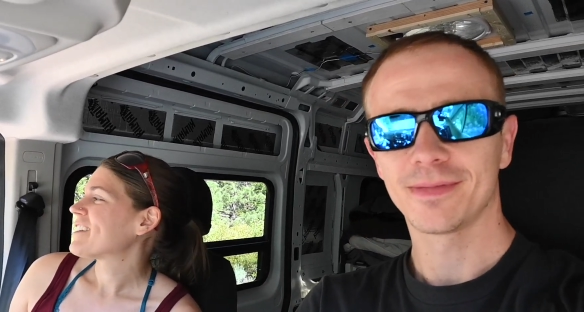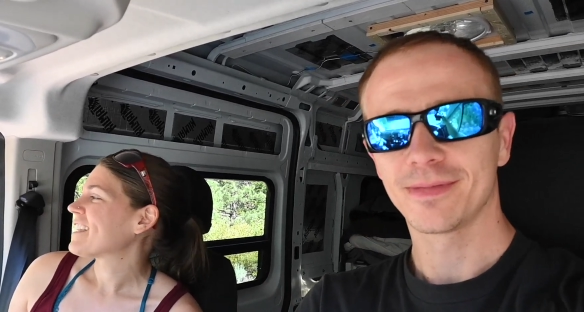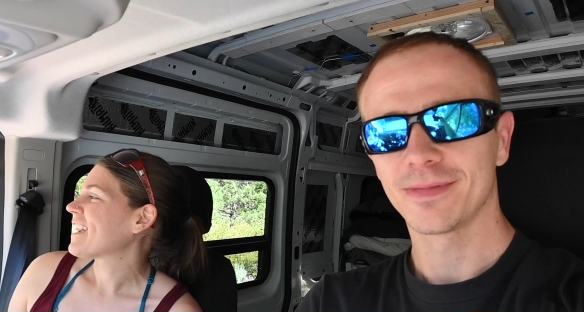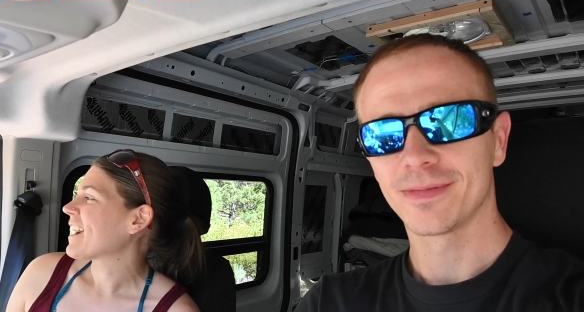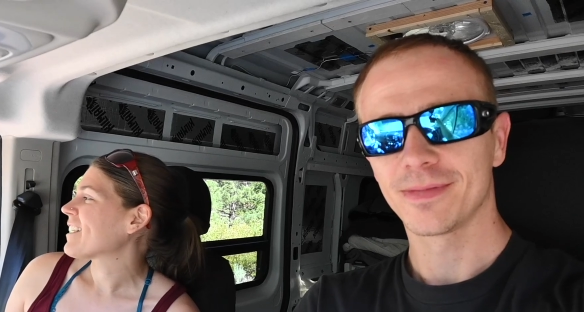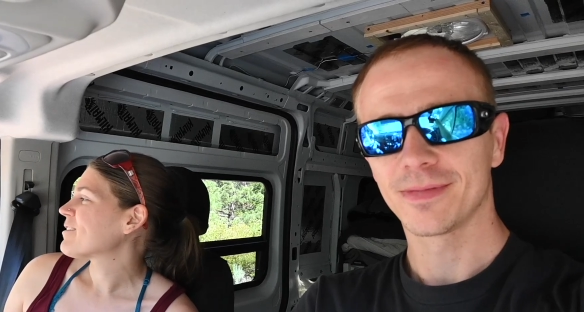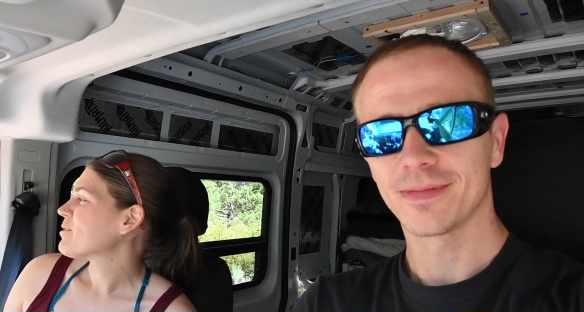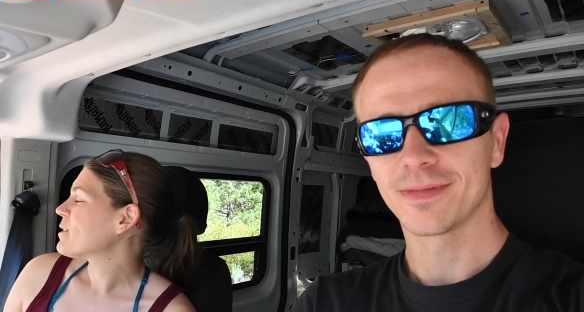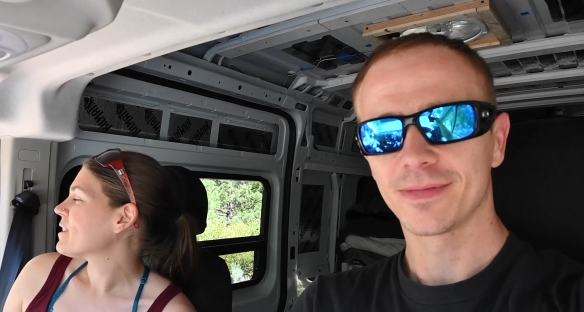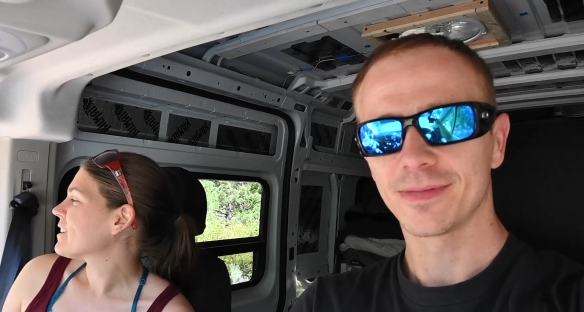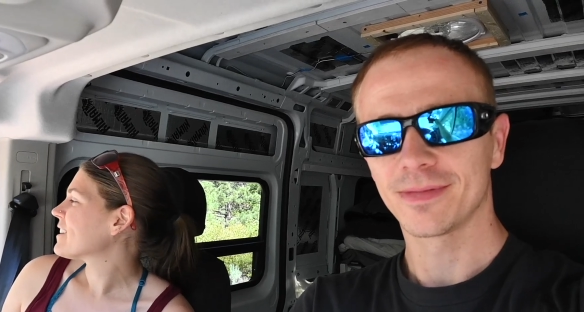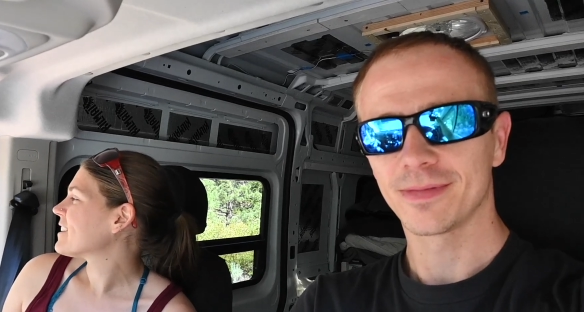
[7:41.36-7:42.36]
Speaker 1: yeah, if
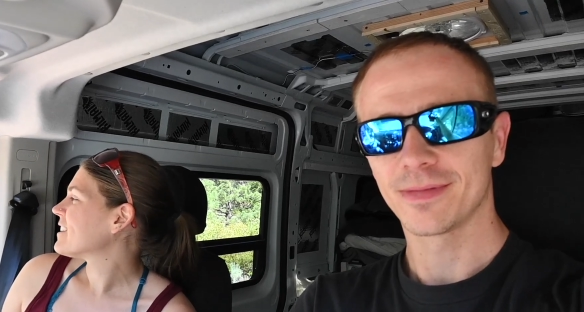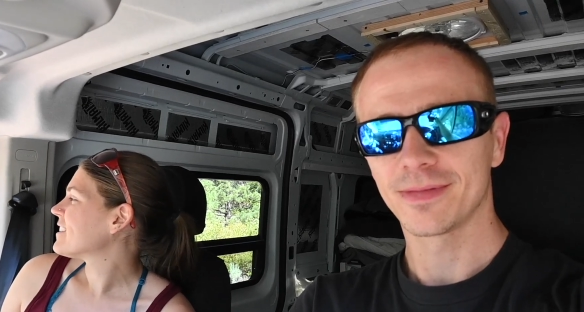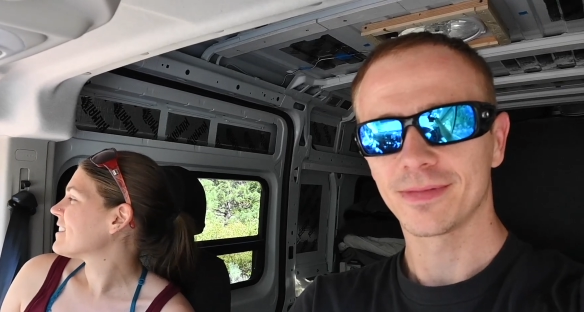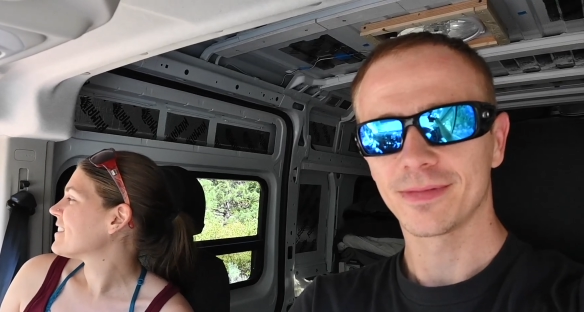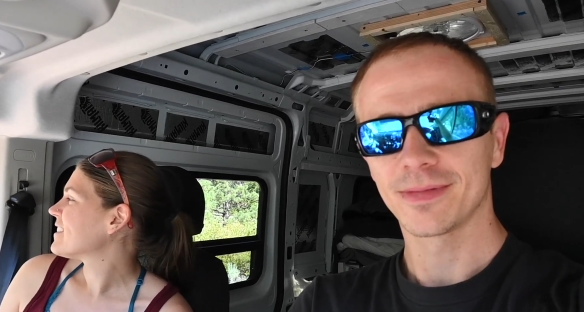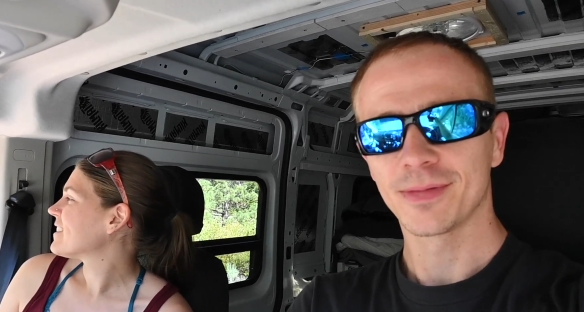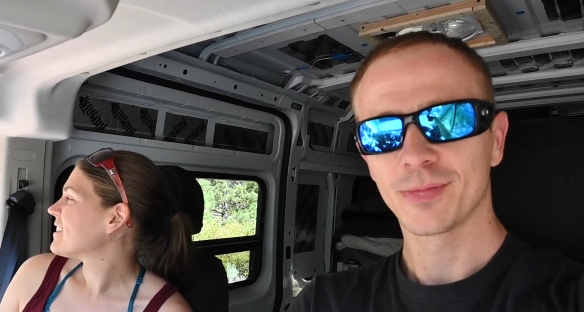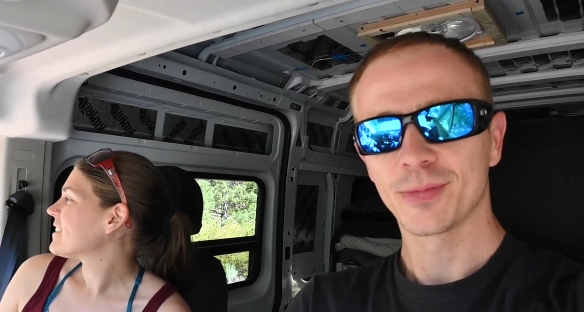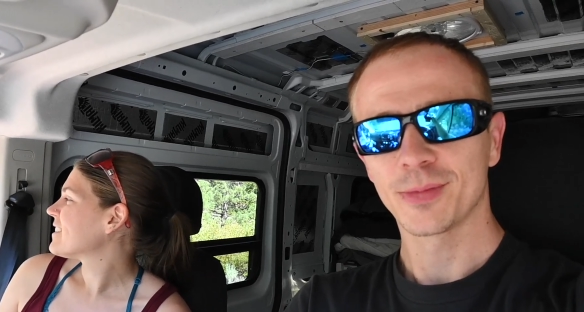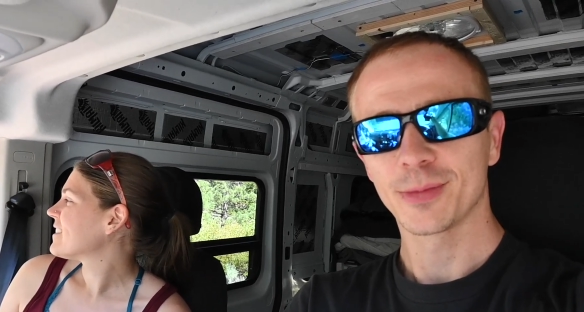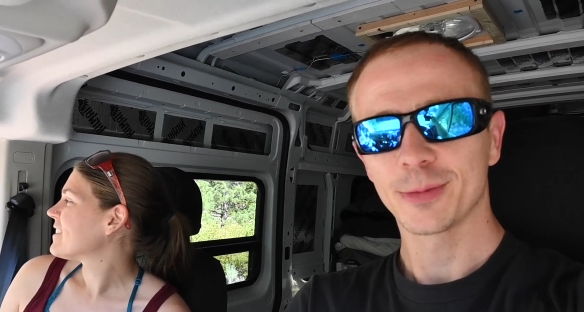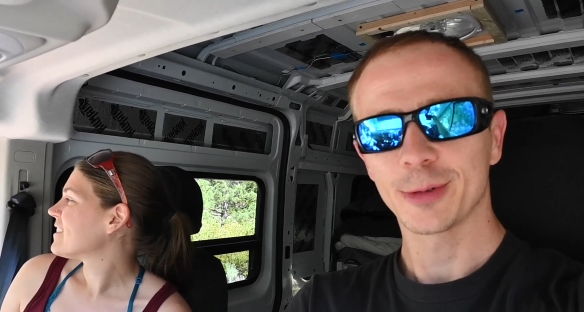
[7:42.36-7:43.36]
we could.
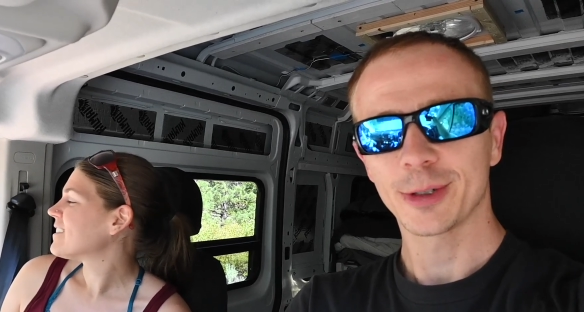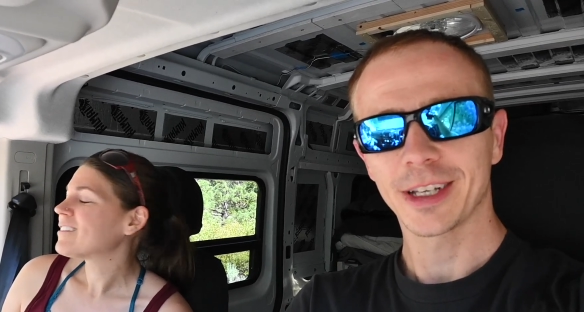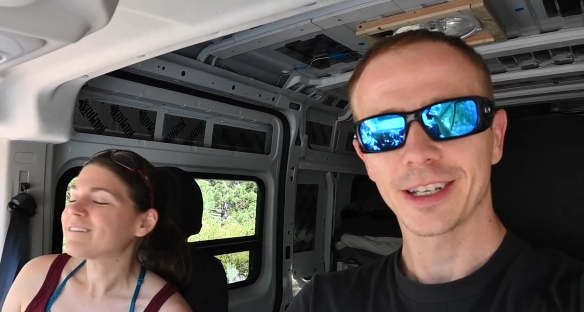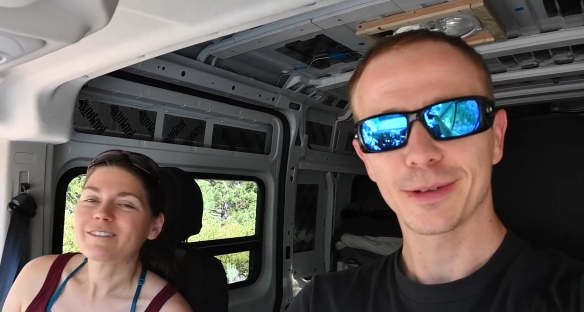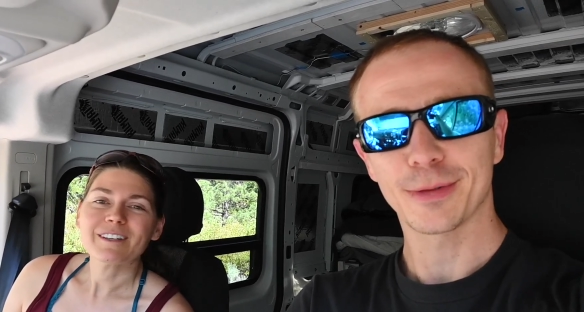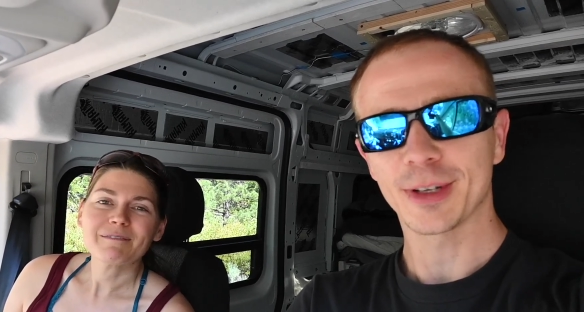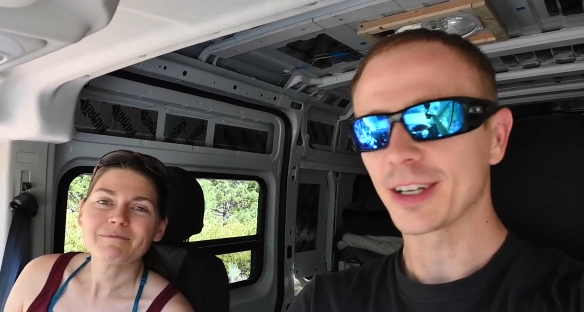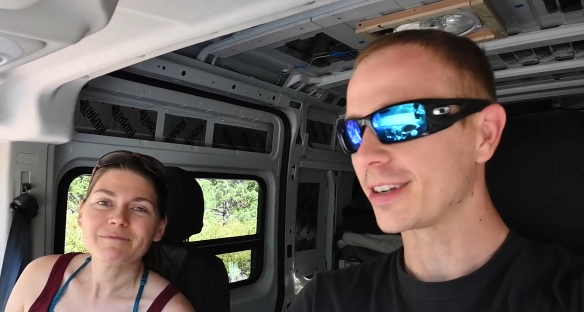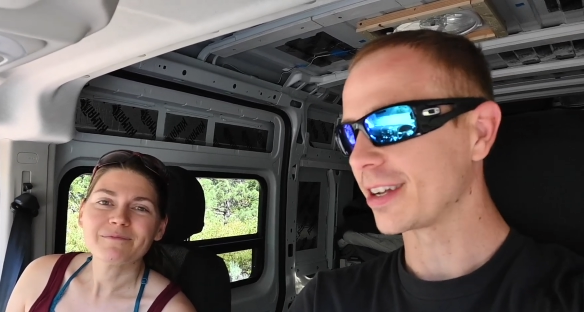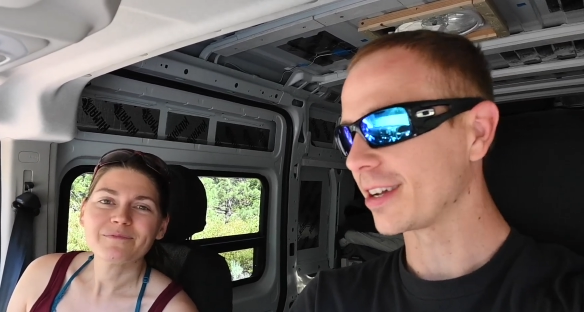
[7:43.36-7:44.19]
Speaker 2: We'll get it figured